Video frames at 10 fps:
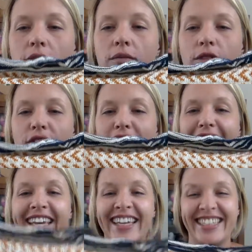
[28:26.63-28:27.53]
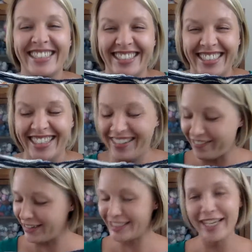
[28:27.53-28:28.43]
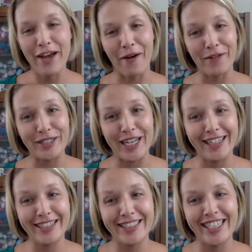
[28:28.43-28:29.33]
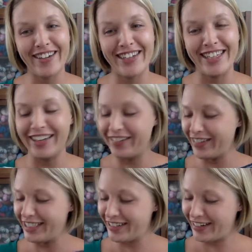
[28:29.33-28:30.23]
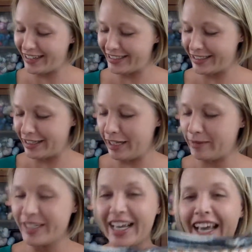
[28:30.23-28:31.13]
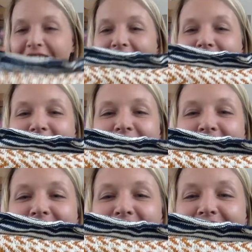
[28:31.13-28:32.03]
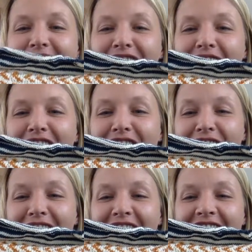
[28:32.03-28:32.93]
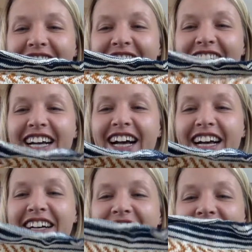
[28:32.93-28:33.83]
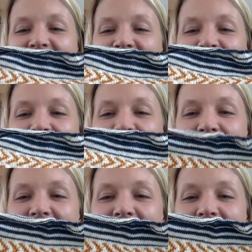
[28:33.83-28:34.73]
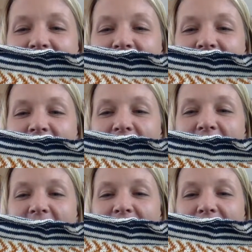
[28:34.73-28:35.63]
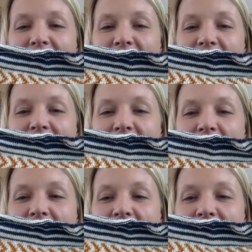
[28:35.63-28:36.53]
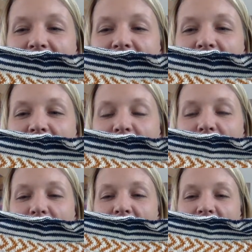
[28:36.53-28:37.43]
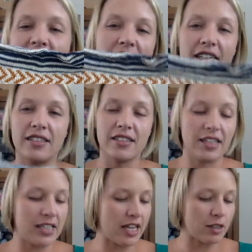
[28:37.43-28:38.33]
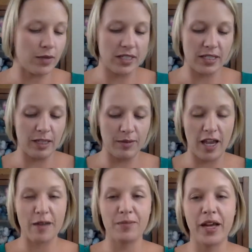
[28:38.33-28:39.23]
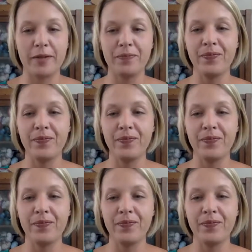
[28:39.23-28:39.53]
I can't. which hand is showing you where it's steamed? It's steamed to about up here. So it's looking really good. I mean, you can see this is kind of like wrinkly because it hasn't been steamed yet. But